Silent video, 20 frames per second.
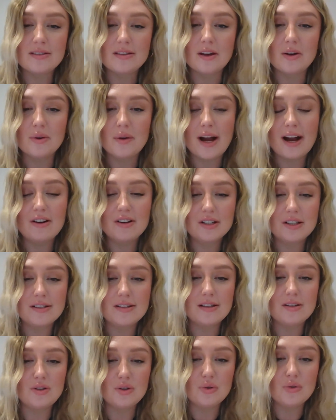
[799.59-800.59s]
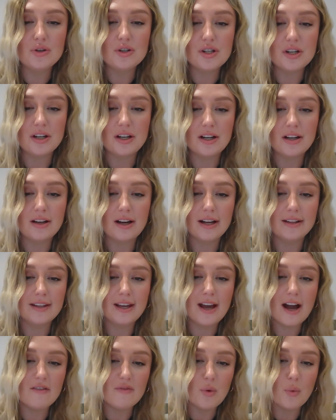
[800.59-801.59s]
So Harrogate's in Yorkshire and they
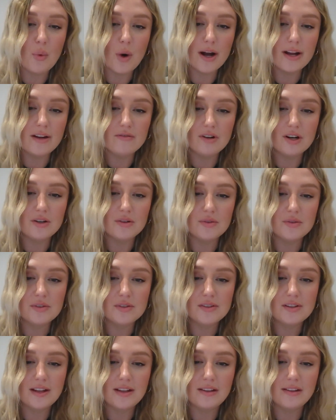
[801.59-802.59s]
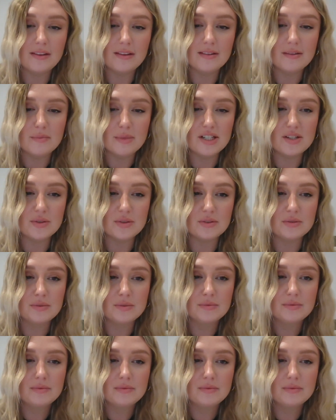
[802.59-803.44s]
have a white rose in the middle.